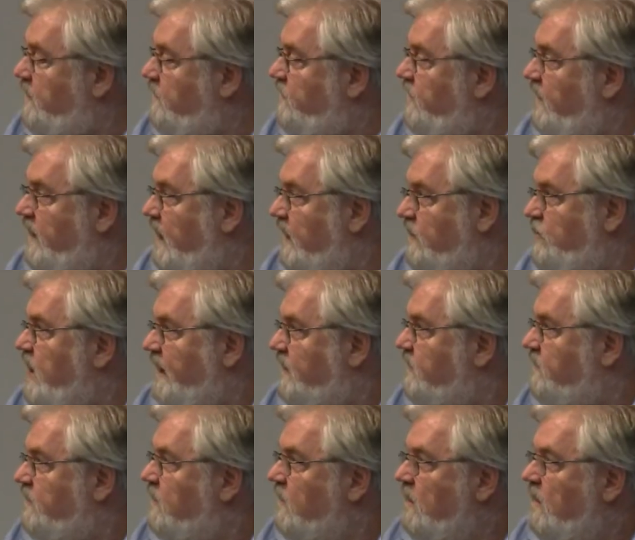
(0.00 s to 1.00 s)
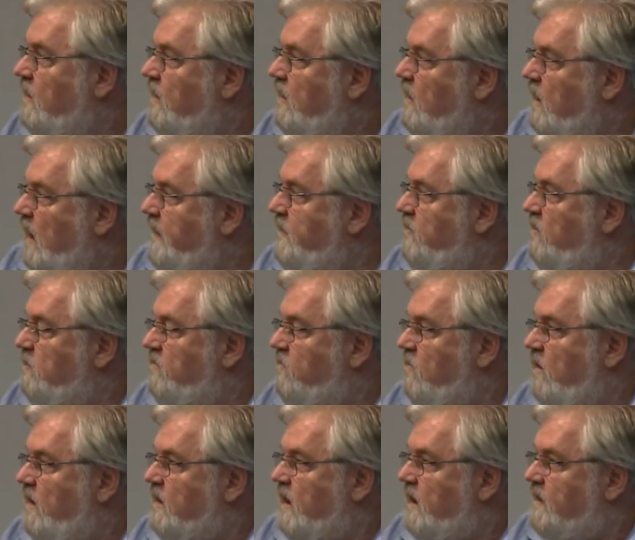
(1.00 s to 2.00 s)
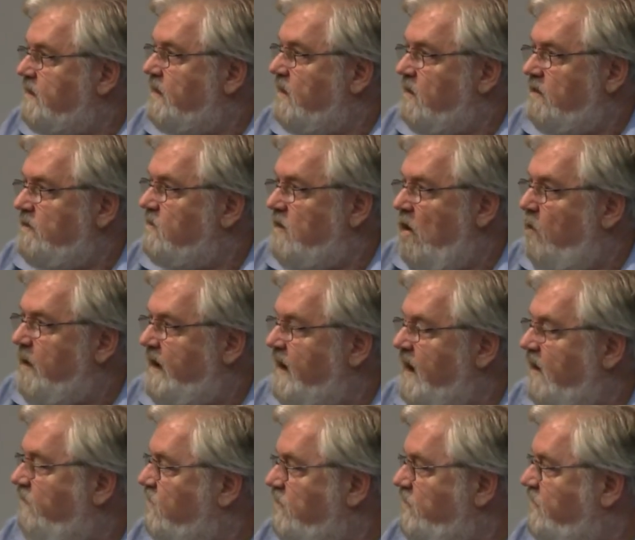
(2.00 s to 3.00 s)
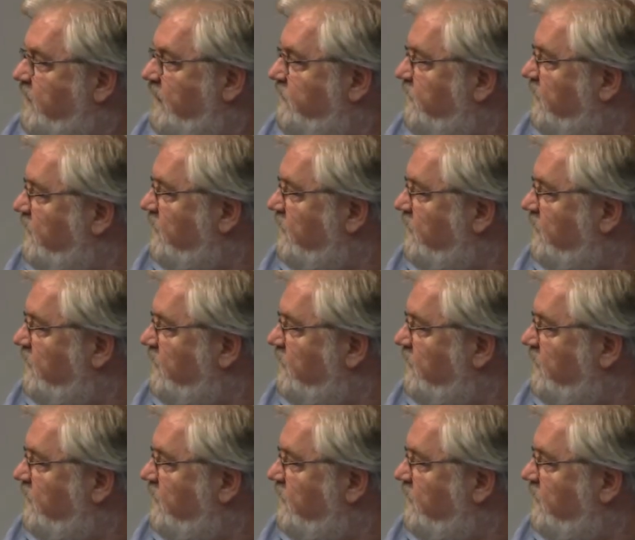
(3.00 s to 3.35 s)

the city, I checked. I knew it before I got there. Nobody ever says